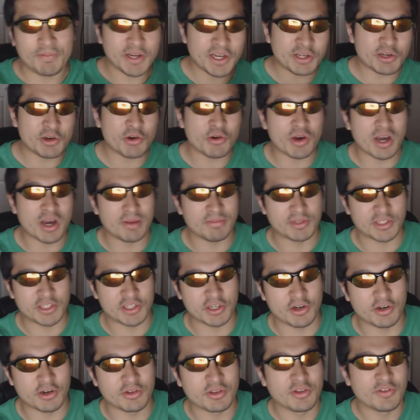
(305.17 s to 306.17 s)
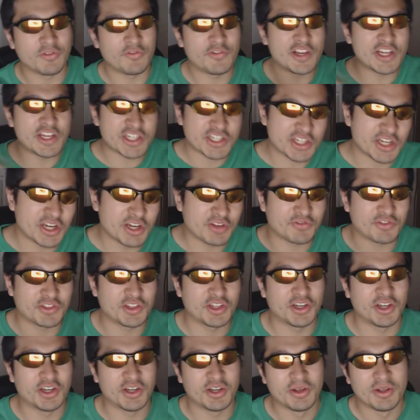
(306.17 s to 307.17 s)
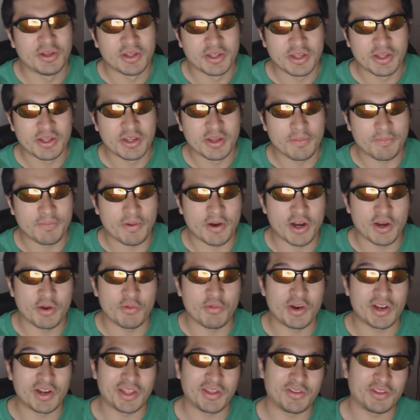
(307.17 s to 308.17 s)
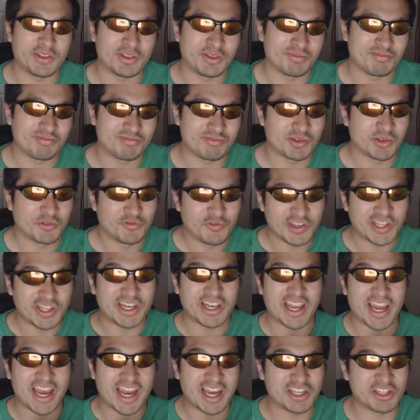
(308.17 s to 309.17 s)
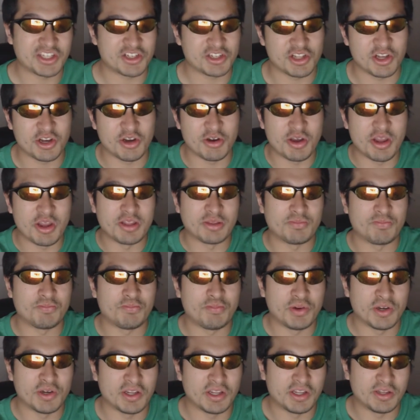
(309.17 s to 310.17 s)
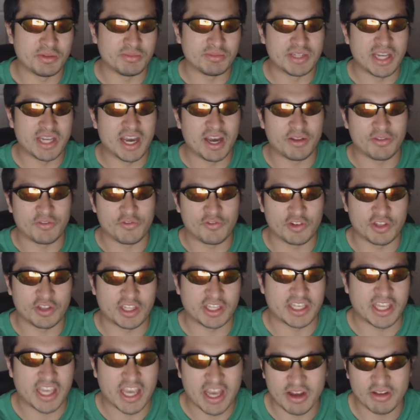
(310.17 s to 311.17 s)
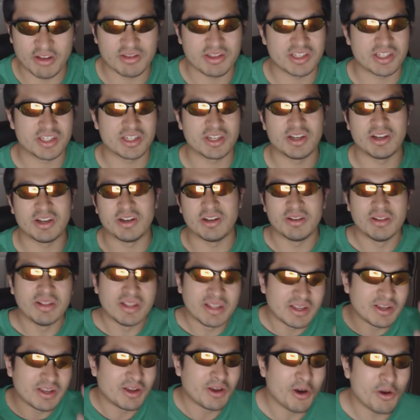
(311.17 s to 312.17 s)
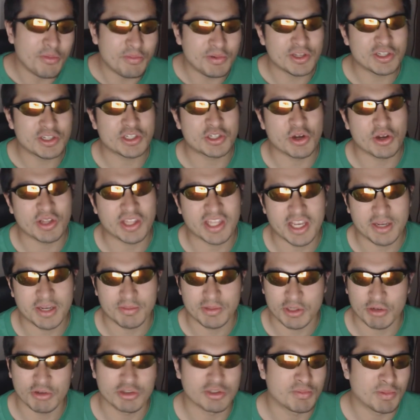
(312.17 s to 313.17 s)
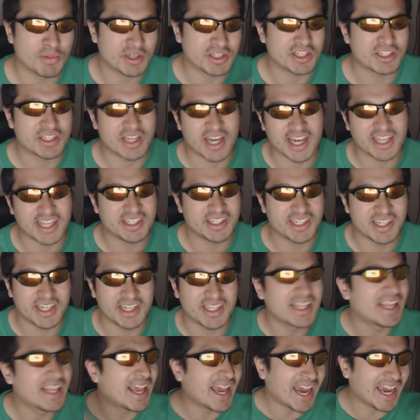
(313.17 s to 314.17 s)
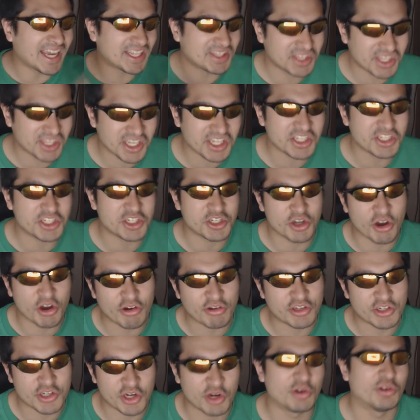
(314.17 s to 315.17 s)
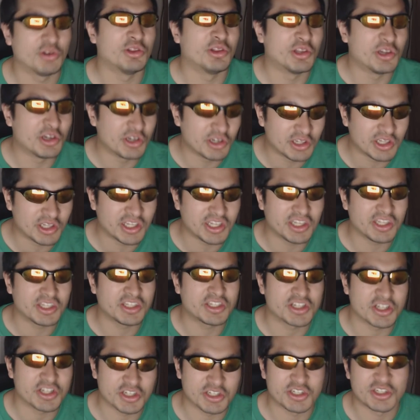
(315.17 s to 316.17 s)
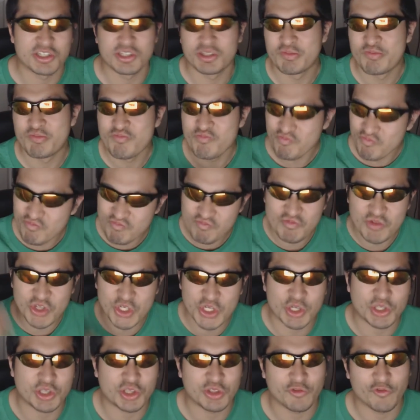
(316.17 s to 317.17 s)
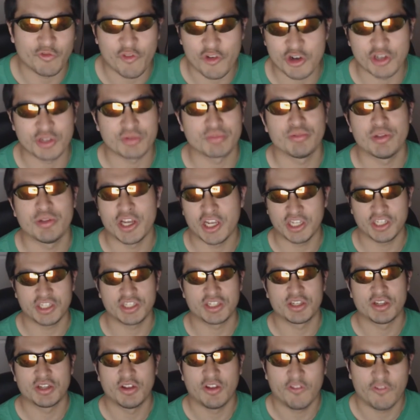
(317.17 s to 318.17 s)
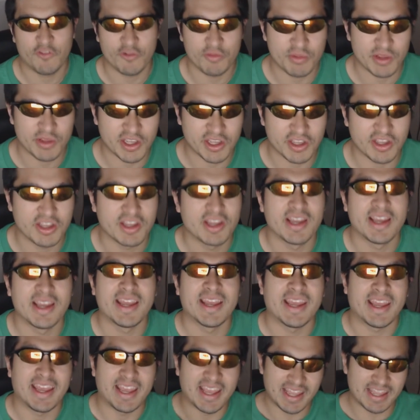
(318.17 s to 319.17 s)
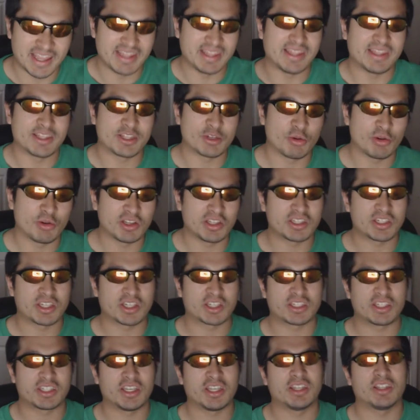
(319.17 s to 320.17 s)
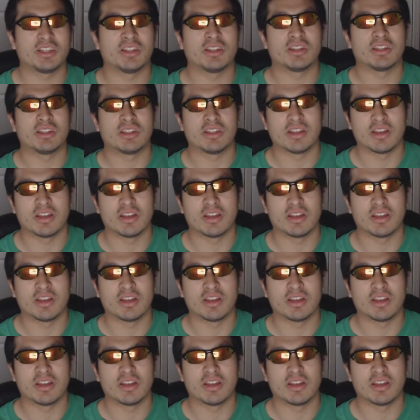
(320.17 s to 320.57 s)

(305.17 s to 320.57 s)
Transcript: pretty cool episode. Finished off the part where they defeated Angelo and put him down for the count. So hope you enjoyed the episode as much as I did. I think JoJo literally just took first place for me in 2016,